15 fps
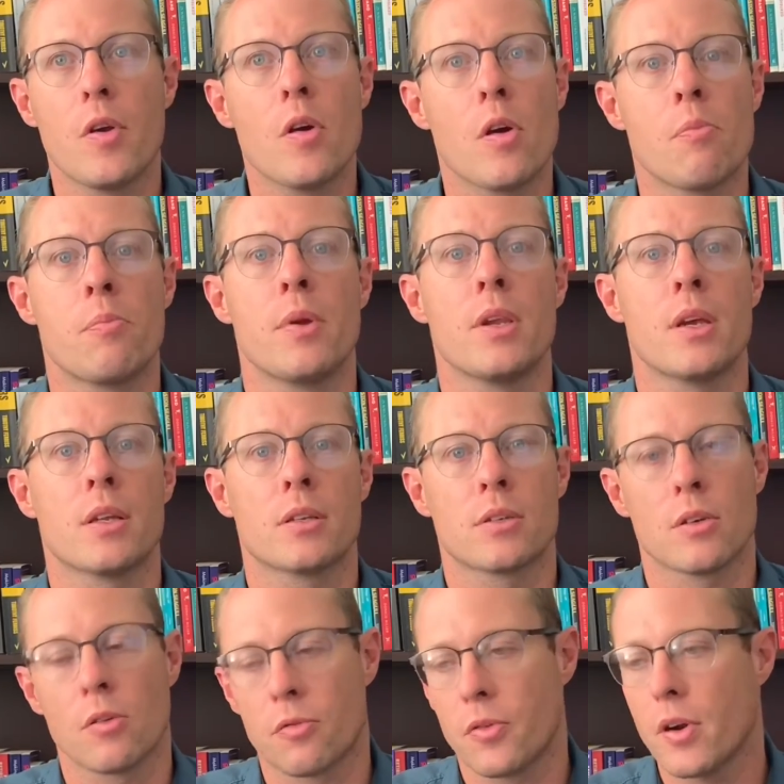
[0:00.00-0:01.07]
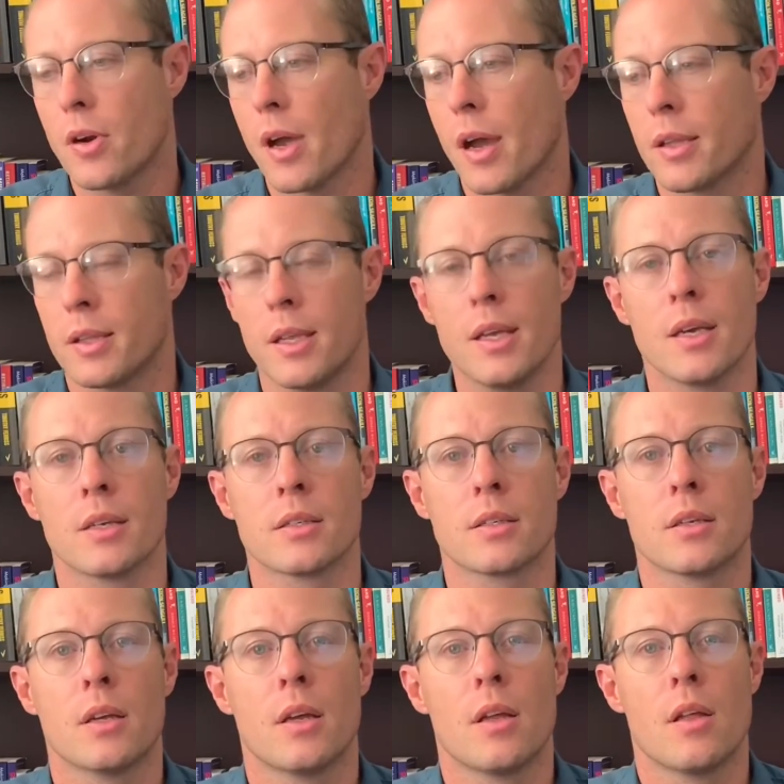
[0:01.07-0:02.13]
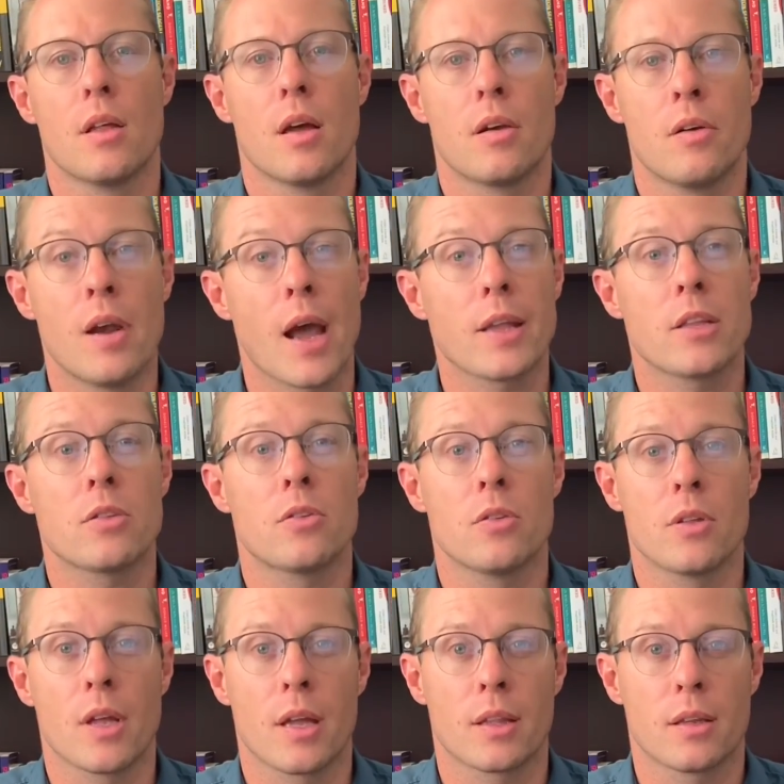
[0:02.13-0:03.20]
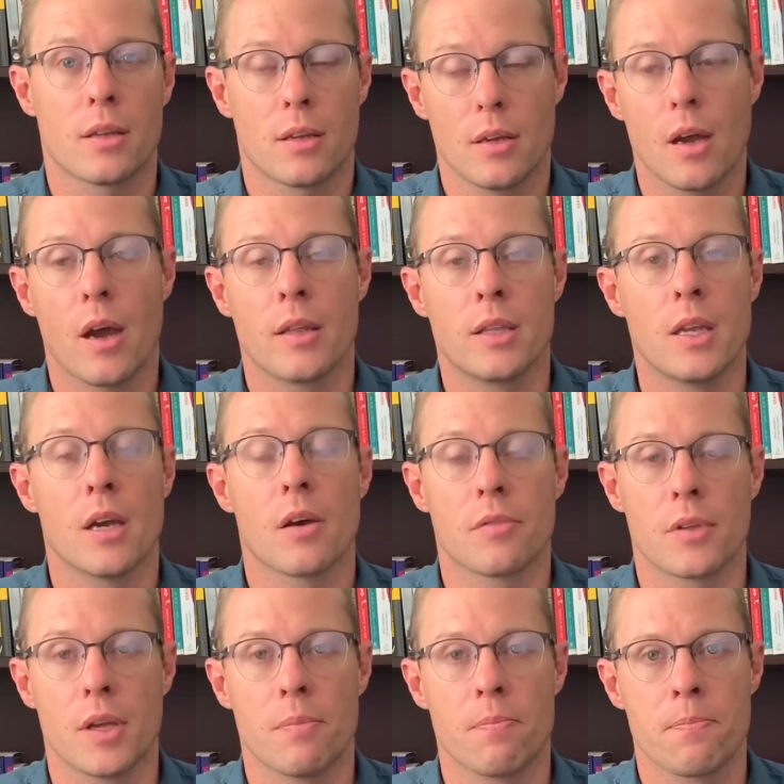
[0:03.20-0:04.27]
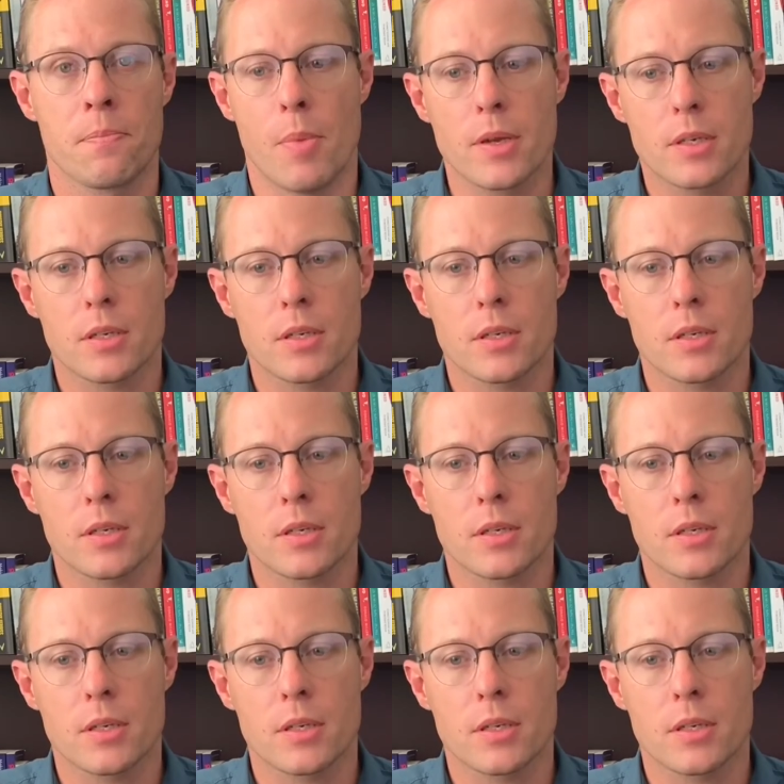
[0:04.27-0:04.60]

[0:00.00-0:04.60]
a few opinions or few ideas related to that idea of them.